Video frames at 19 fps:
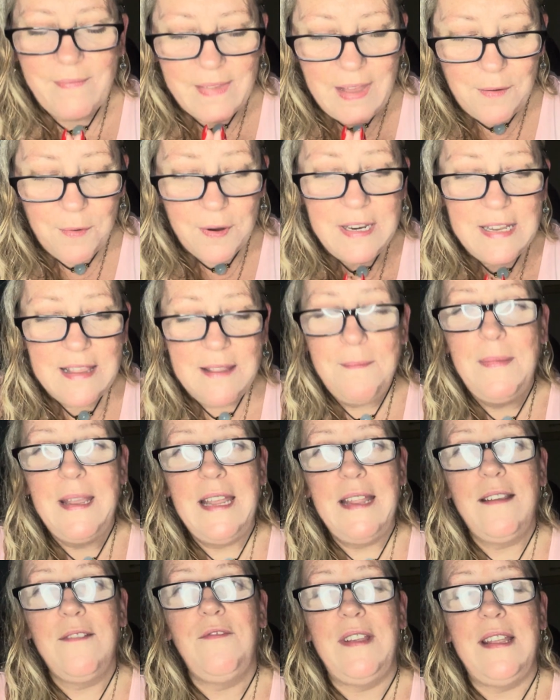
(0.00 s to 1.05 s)
one of the
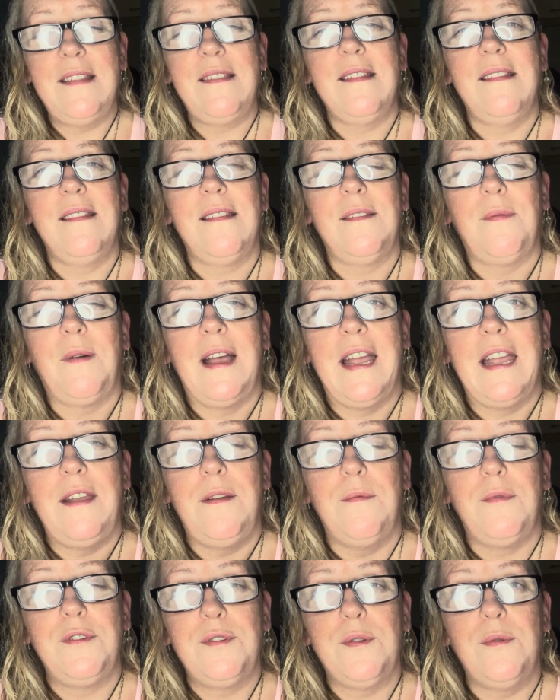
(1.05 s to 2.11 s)
main reasons why
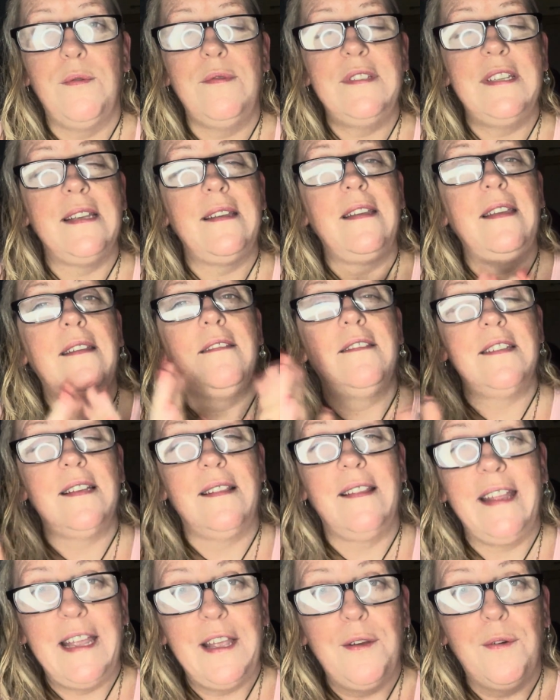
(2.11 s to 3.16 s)
we're told to
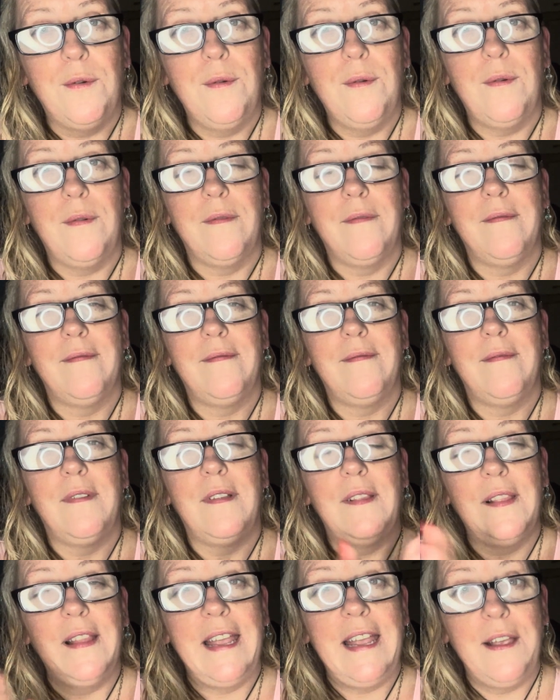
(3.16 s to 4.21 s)
let go
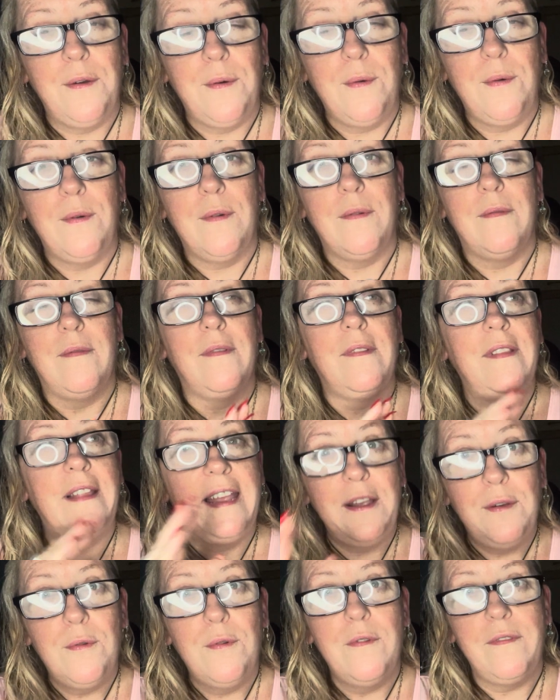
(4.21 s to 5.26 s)

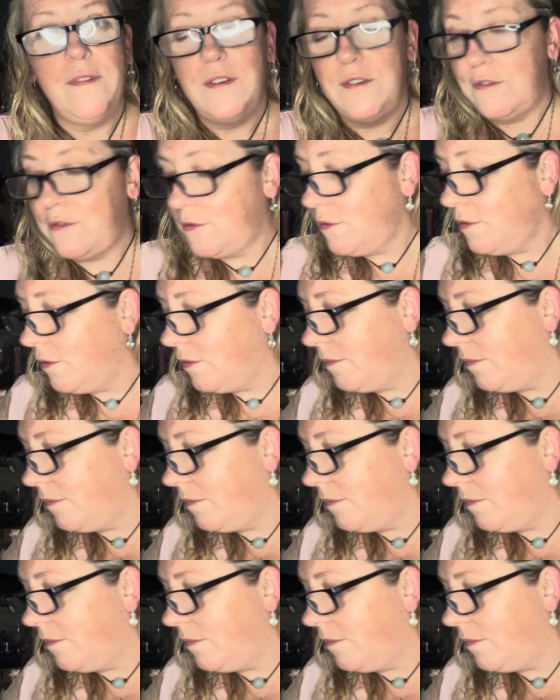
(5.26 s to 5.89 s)
of control.